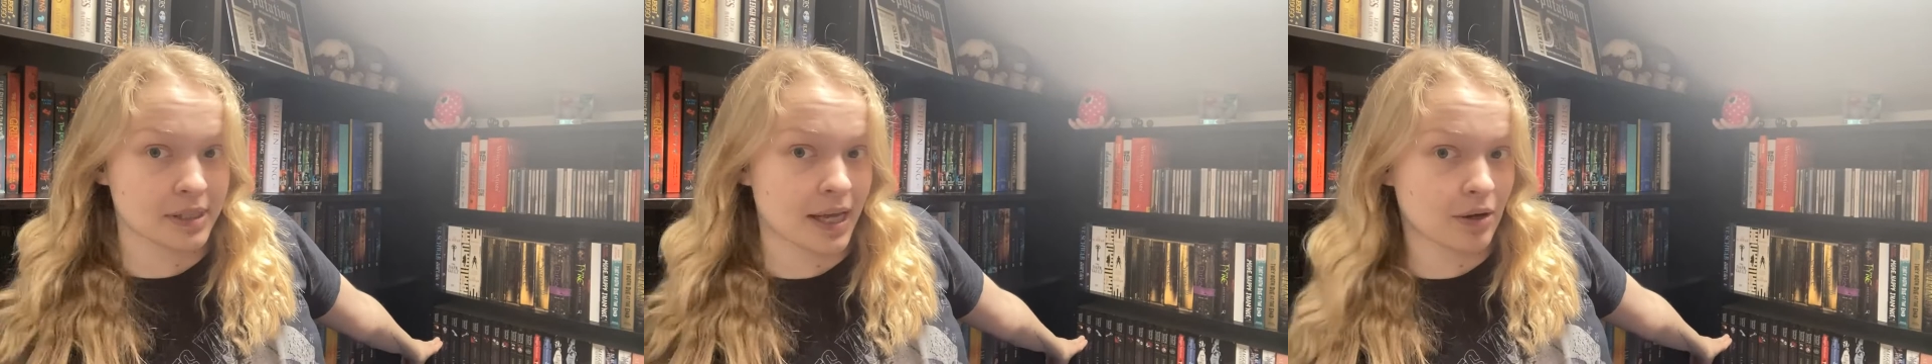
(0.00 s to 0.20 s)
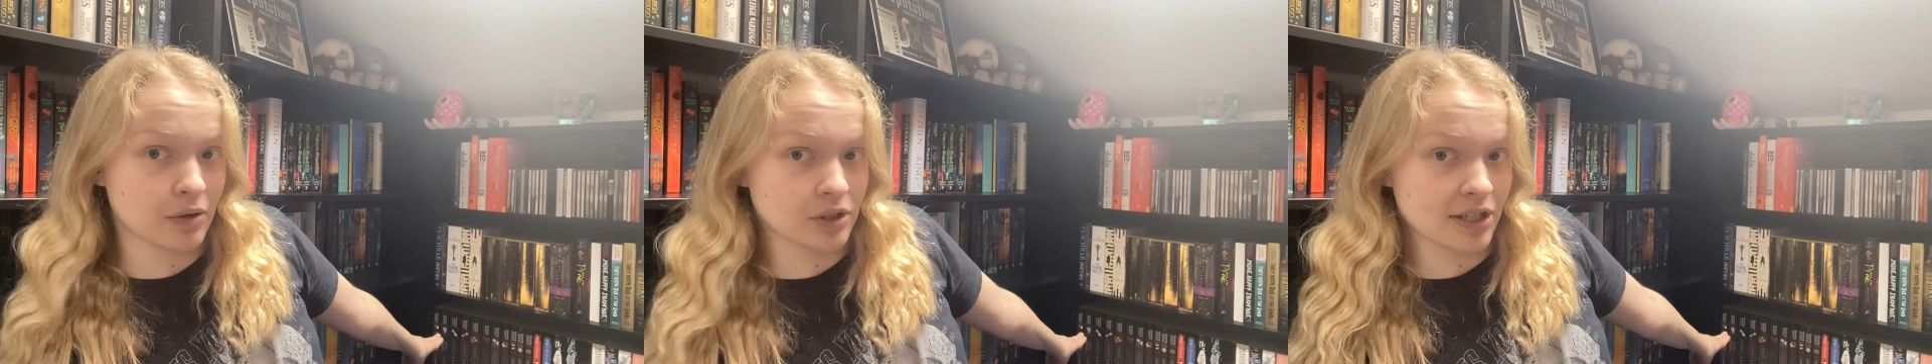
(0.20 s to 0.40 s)
at
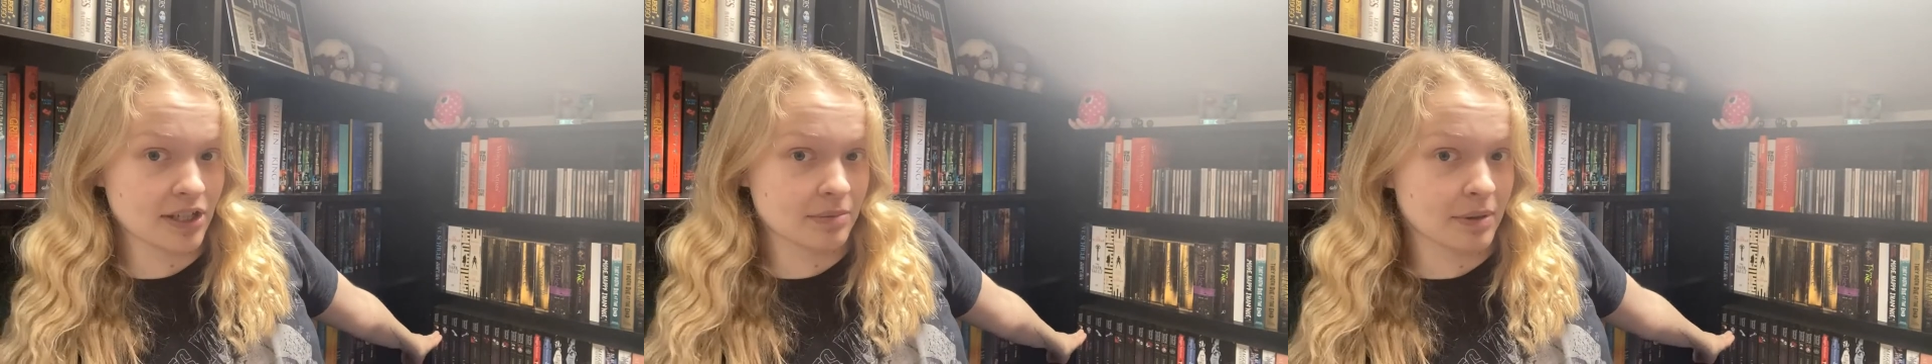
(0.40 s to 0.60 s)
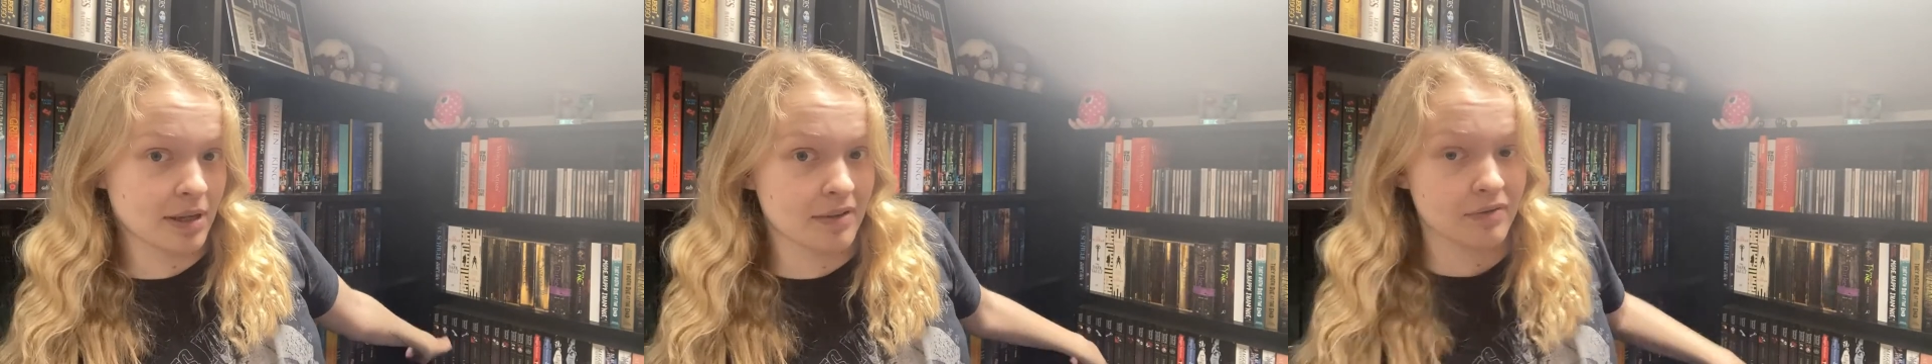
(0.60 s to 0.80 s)
LJ
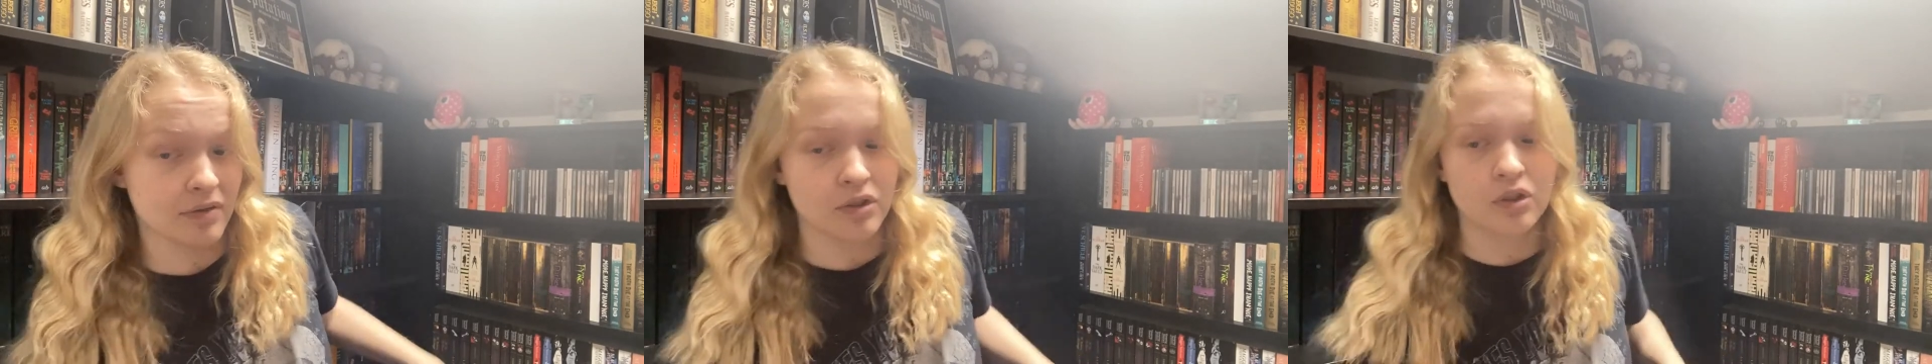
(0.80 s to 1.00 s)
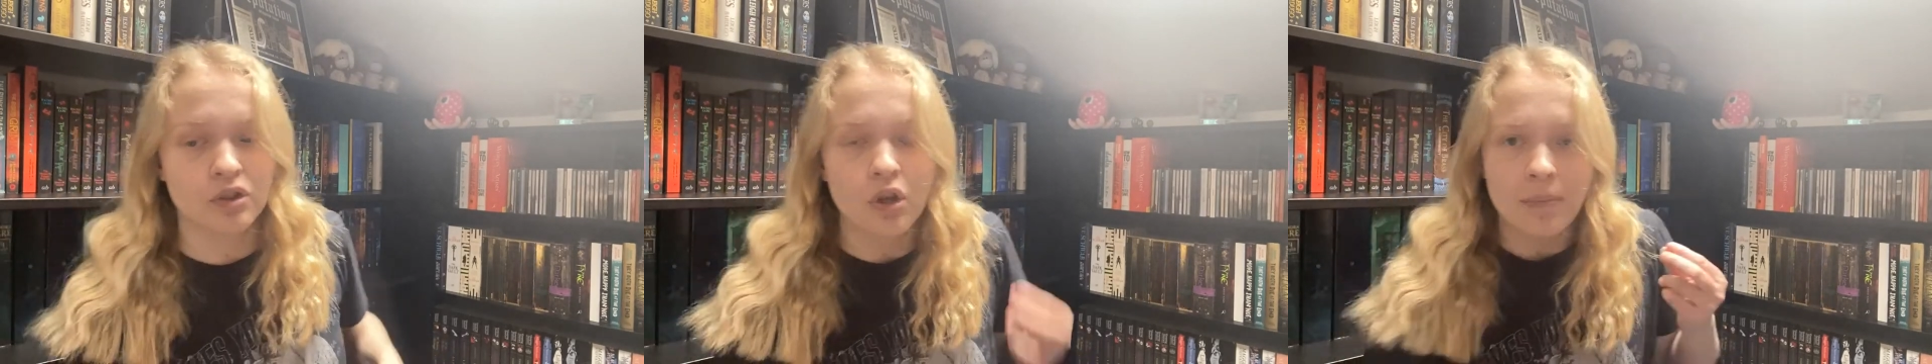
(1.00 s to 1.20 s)
Smith,
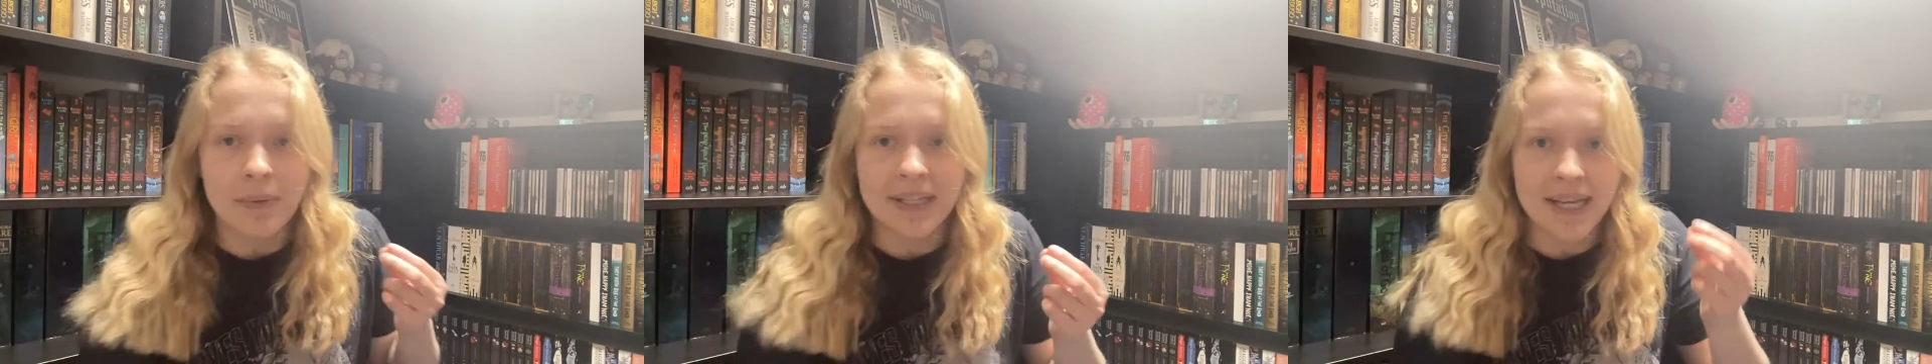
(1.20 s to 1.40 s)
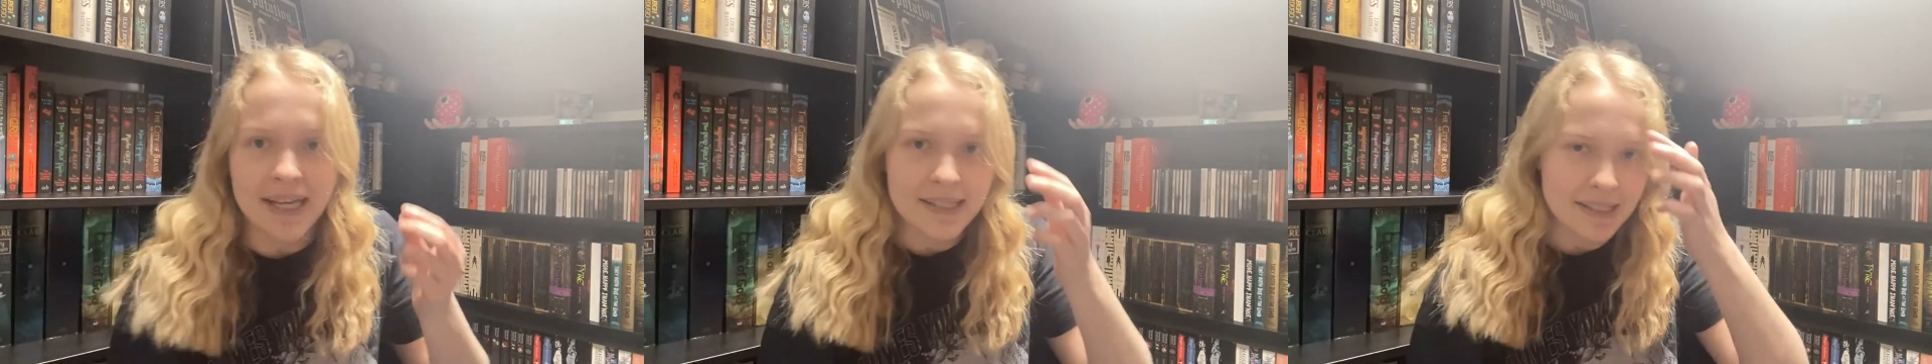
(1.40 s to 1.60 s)
so
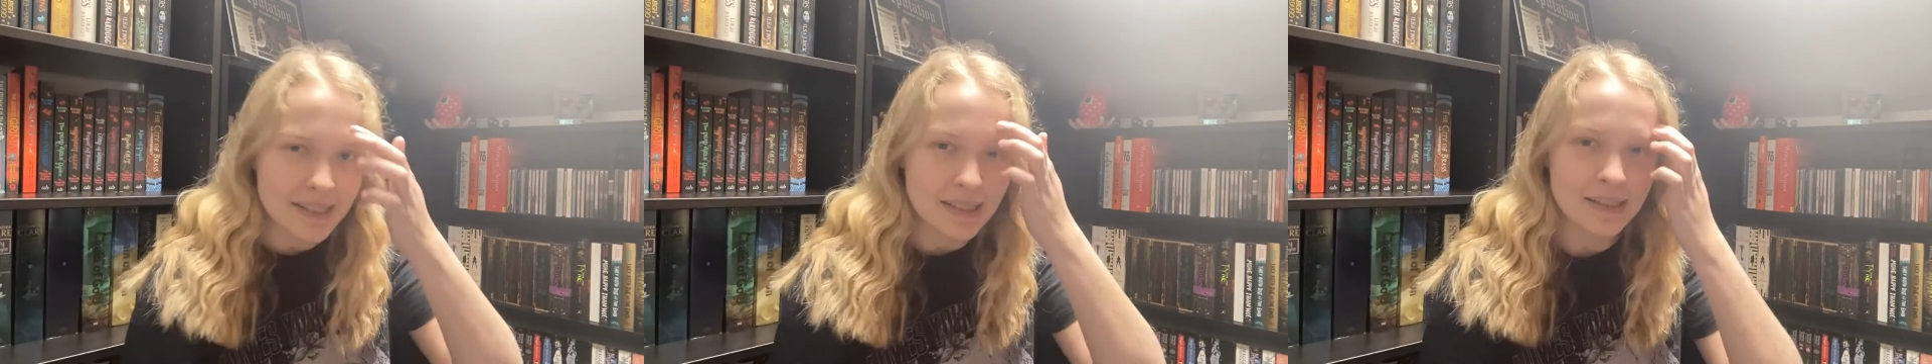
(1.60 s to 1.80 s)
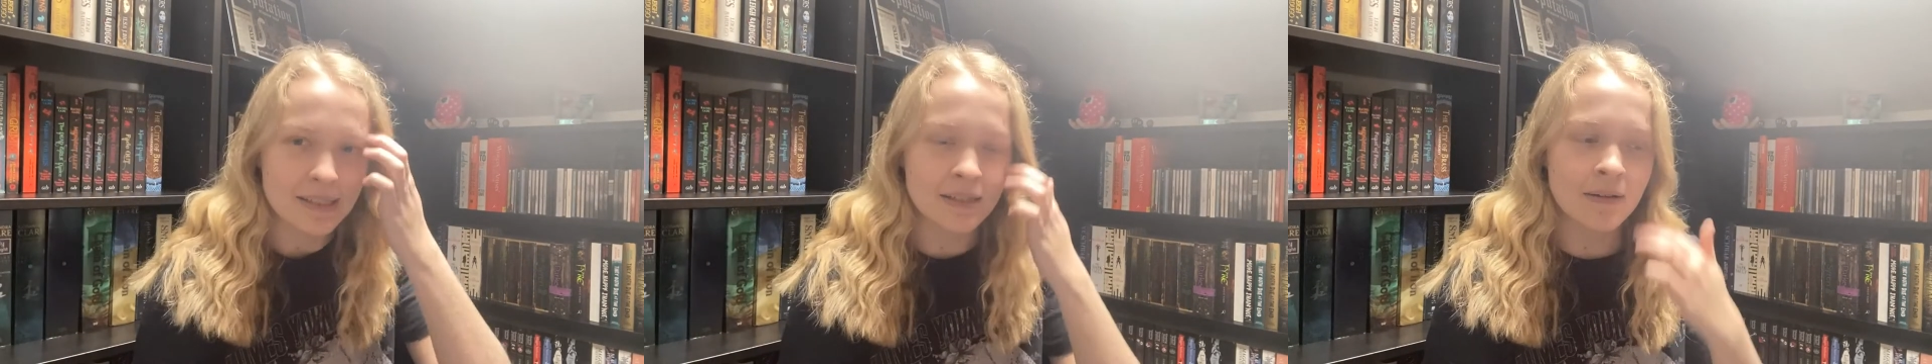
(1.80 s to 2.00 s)
many
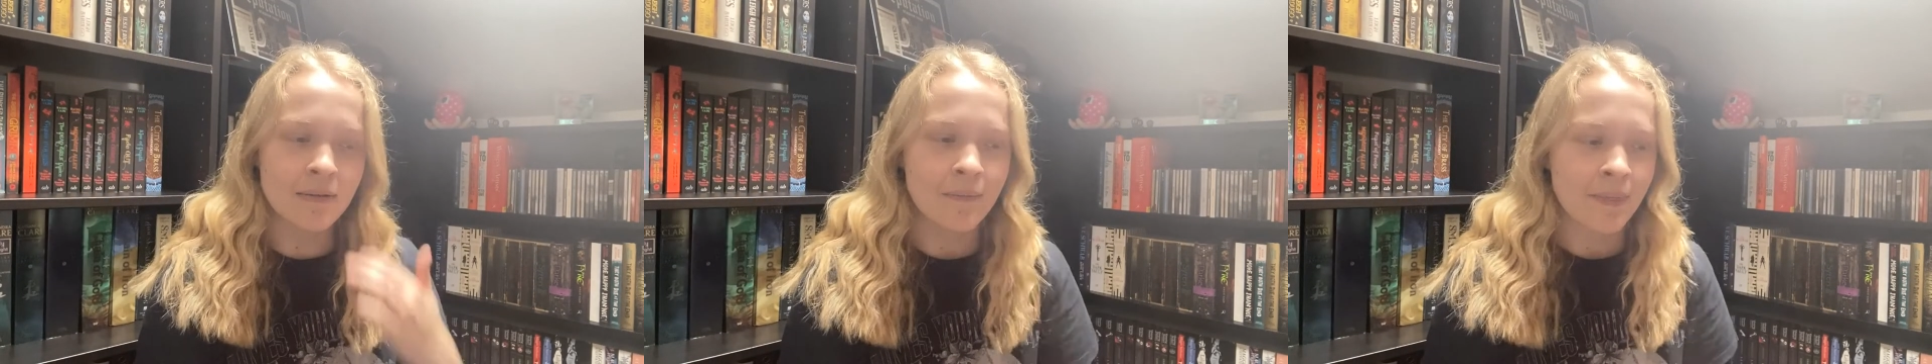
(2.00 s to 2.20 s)
S's.